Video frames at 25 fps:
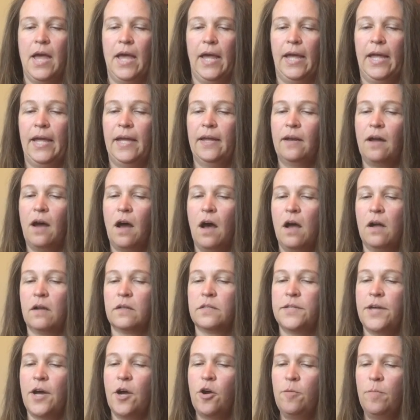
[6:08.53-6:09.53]
In
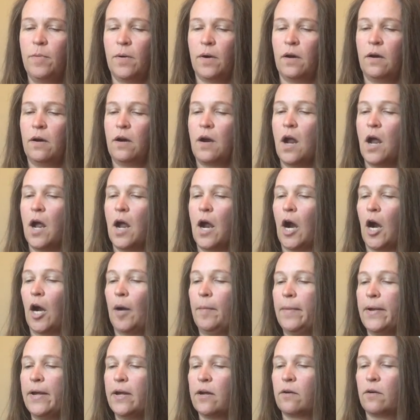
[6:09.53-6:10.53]
October,
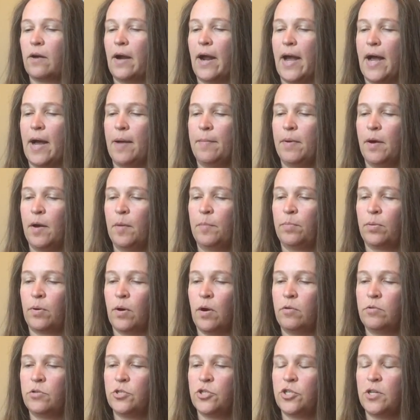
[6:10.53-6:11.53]
Hermit Crab
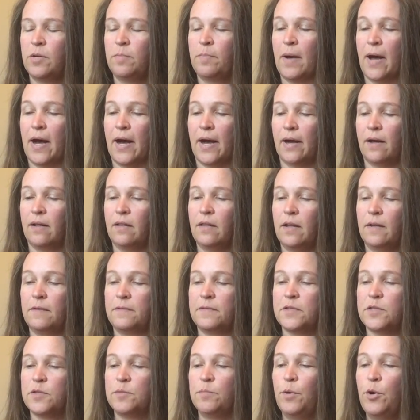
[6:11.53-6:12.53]
approached a pile of
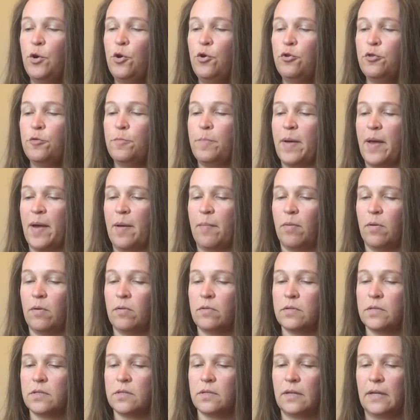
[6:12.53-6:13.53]
smooth
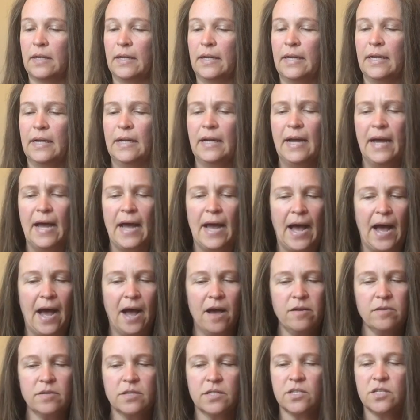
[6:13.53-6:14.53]
pebbles.
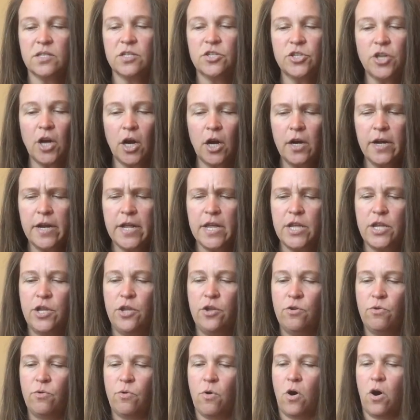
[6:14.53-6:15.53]
"How sturdy
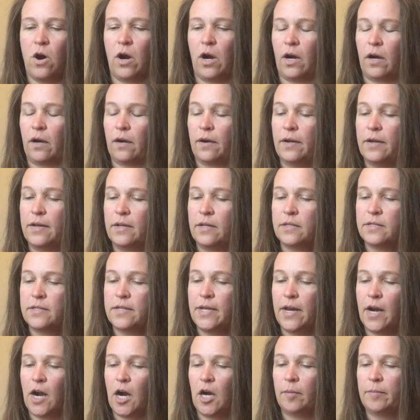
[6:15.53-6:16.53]
you are,"
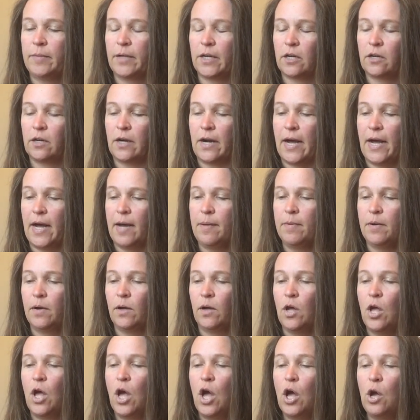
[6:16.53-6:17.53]
said Hermit Crab.
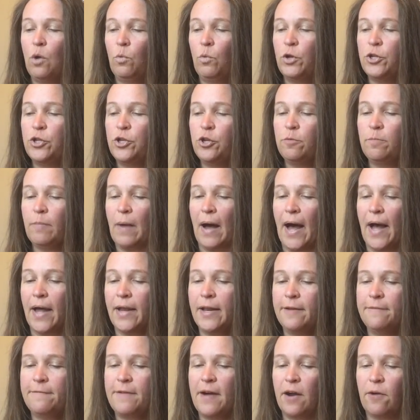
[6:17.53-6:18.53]
"Would you mind
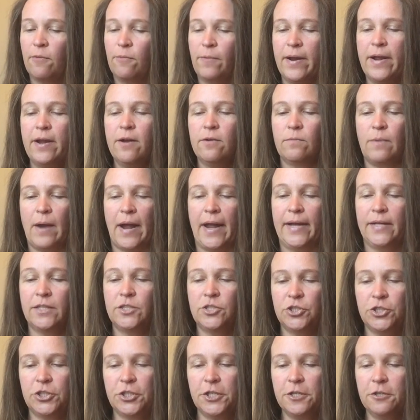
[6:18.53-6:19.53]
if I
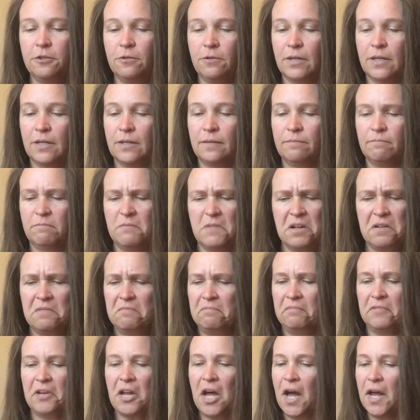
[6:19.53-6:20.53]
rearranged you?"
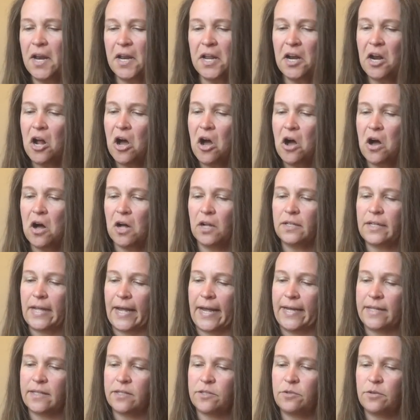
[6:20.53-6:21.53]
"Not at all,"
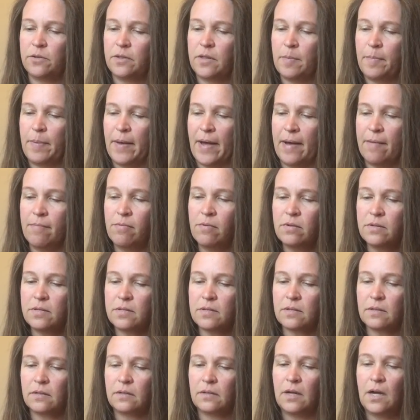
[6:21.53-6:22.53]
answered the pebbles.